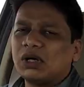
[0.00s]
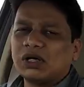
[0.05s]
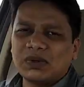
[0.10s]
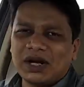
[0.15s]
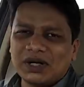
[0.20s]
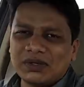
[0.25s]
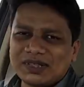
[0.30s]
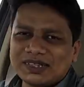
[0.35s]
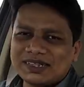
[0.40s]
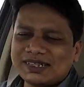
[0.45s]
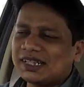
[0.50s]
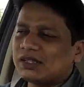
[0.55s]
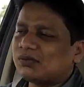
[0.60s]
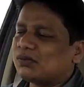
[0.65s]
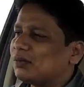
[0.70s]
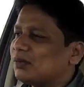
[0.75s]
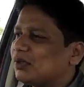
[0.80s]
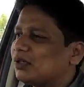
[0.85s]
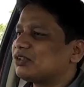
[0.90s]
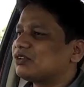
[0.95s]
And why do I say that?
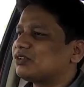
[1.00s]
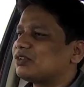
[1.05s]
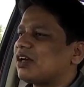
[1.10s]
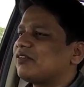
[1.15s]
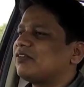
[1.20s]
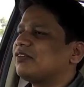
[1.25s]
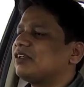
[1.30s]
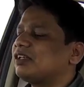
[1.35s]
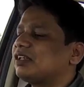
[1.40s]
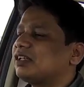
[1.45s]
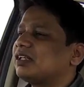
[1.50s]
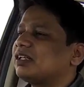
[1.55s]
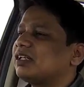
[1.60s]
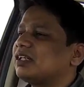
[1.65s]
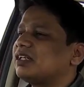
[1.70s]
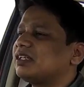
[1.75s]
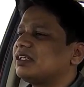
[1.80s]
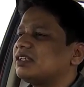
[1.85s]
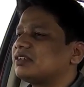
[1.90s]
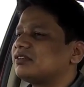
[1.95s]
Well, because traffic
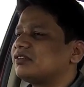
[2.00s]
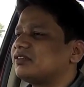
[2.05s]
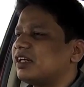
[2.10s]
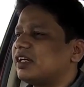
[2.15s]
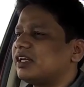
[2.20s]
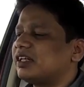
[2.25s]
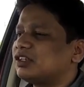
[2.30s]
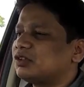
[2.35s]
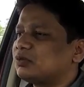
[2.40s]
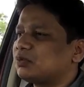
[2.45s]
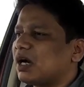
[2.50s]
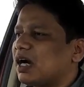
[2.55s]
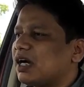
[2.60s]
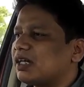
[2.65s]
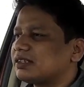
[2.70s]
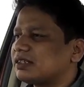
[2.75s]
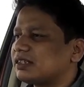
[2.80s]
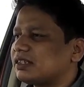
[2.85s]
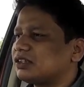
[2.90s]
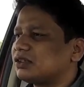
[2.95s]
is very
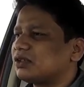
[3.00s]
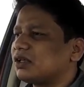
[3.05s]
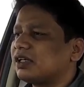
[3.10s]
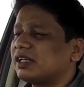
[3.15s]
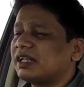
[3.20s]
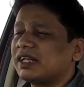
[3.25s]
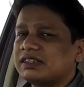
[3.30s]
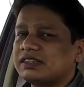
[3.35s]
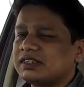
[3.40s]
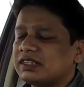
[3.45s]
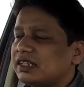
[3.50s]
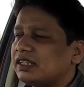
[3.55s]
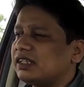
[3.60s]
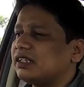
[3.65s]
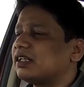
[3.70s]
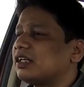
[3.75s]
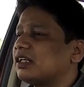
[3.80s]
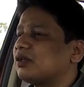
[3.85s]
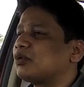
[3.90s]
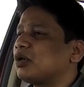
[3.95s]
sparse. It's not a
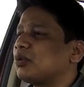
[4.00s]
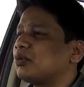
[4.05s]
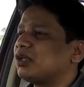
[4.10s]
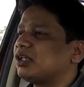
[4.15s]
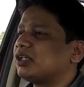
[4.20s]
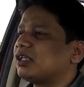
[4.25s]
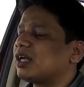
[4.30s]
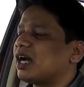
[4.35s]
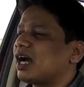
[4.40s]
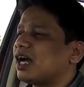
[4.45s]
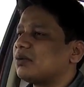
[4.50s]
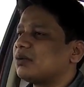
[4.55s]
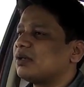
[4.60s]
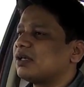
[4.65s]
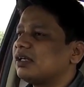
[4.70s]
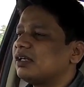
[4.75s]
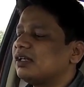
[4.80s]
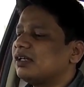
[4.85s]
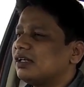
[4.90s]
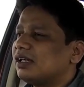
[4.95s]
densely populated
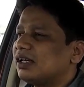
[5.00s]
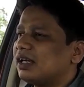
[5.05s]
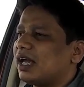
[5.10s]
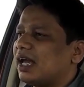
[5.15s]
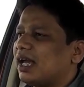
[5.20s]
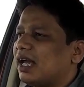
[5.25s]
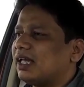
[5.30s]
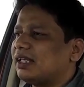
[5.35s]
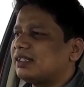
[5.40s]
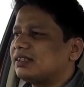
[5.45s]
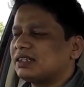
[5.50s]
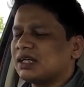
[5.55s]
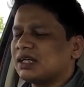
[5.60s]
highway. And